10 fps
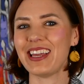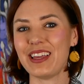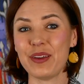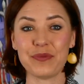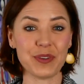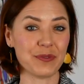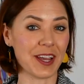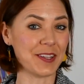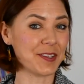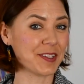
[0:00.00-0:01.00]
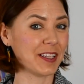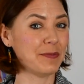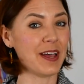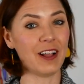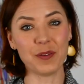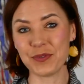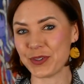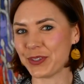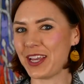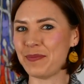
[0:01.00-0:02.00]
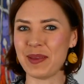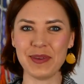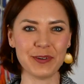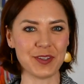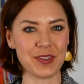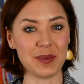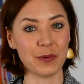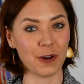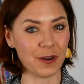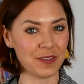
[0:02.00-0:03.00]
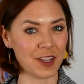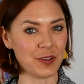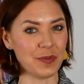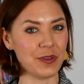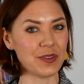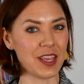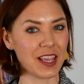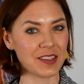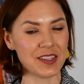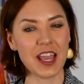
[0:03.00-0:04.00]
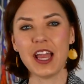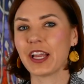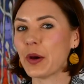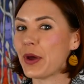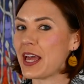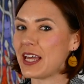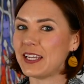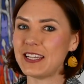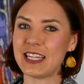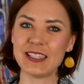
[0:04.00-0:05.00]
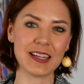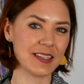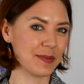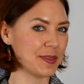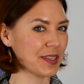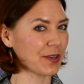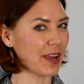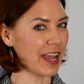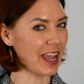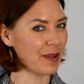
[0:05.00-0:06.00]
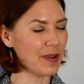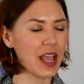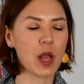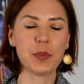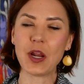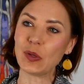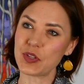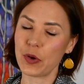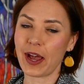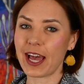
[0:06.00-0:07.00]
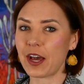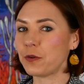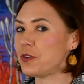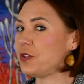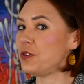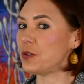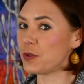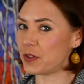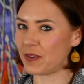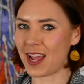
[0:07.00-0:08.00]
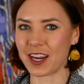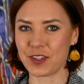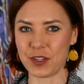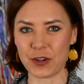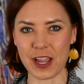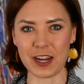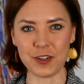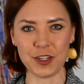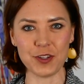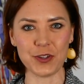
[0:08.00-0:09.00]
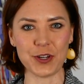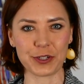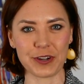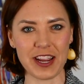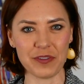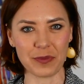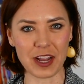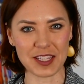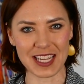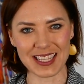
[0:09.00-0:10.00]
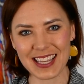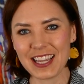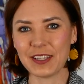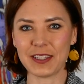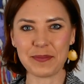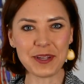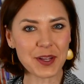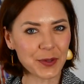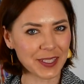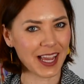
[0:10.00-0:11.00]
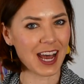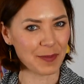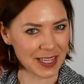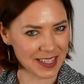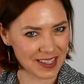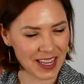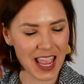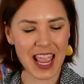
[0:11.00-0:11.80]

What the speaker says: If you find this clip helpful and maybe want to see more of such musings, go ahead and hit that subscribe. But also, how do you direct your energy during your creative process? Let me know in comments.